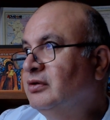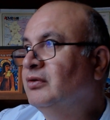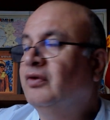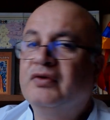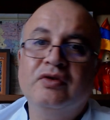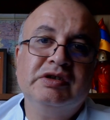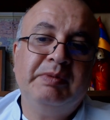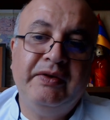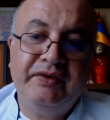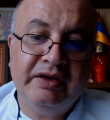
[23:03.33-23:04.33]
No, of course,
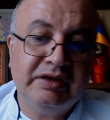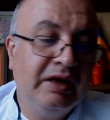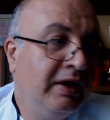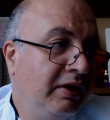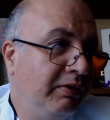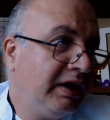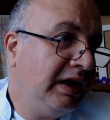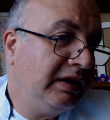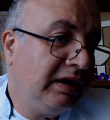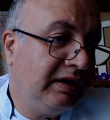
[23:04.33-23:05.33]
my friends, we
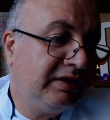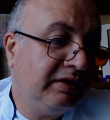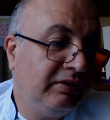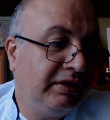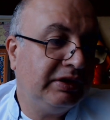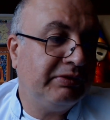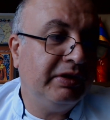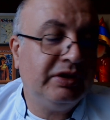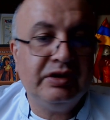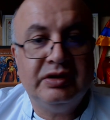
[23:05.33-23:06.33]
can't answer on this
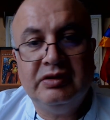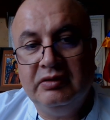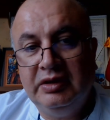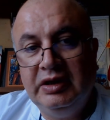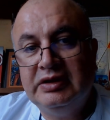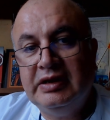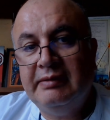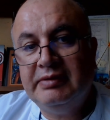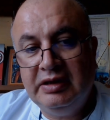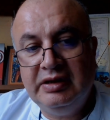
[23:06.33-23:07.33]
question on the
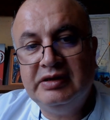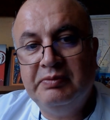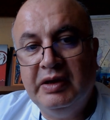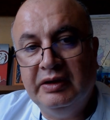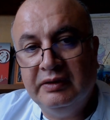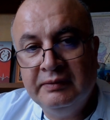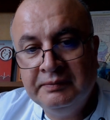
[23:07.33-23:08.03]
exams in this manner.